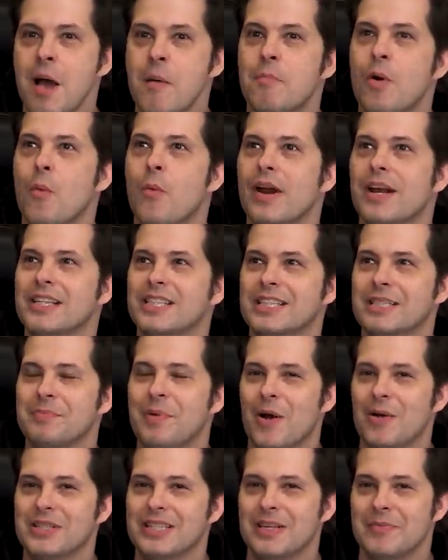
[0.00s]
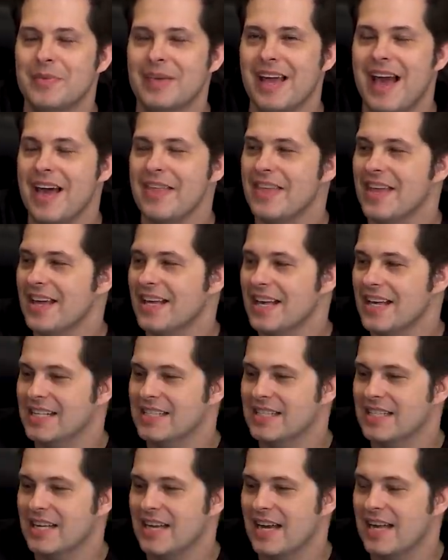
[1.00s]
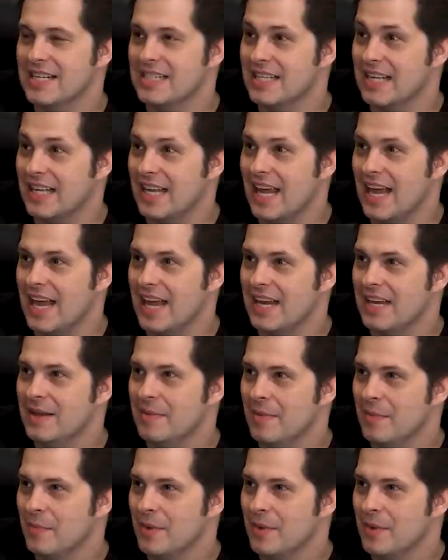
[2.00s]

But what it's supposed to be, I think, is the is the kid